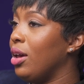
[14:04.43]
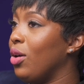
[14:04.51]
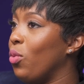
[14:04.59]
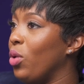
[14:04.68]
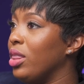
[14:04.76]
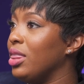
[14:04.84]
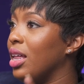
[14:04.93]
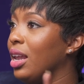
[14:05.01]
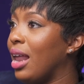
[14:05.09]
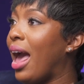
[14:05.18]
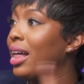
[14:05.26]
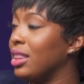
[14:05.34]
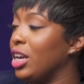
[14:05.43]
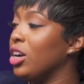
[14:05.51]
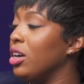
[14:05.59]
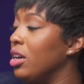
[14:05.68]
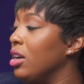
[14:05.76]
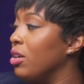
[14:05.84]
with the lack
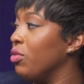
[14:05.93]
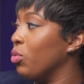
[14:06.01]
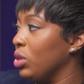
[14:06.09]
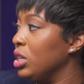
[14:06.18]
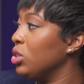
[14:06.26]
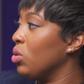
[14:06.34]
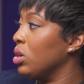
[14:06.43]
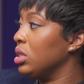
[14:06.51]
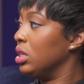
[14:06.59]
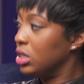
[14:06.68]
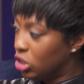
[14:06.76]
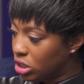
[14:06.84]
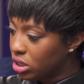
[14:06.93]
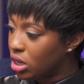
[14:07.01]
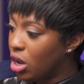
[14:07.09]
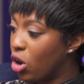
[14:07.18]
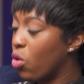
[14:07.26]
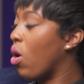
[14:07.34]
thereof resources just
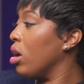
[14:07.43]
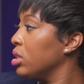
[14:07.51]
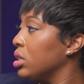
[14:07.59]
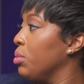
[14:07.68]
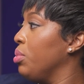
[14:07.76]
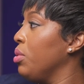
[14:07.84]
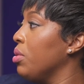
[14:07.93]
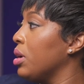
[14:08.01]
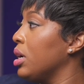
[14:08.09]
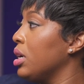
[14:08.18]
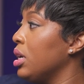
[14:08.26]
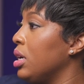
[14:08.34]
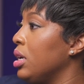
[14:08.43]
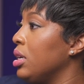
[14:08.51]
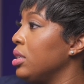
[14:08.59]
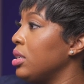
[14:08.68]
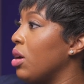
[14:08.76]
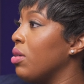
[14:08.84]
across the board.
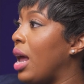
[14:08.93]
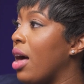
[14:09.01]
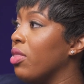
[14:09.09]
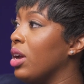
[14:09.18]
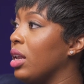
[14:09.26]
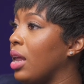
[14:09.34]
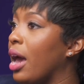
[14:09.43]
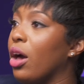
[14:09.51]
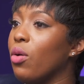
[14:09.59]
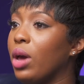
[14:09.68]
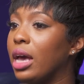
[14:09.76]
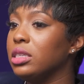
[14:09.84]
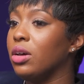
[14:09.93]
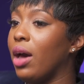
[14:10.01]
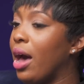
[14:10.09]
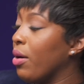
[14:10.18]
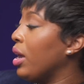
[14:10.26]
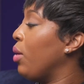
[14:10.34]
Right. So now they're like, okay, so
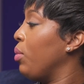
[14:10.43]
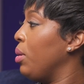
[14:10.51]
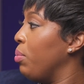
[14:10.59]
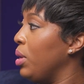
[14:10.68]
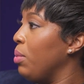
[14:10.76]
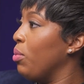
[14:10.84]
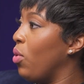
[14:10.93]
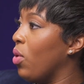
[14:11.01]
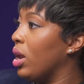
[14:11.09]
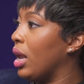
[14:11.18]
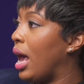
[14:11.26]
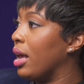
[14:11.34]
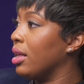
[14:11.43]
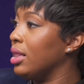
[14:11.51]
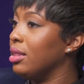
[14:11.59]
how can we be more like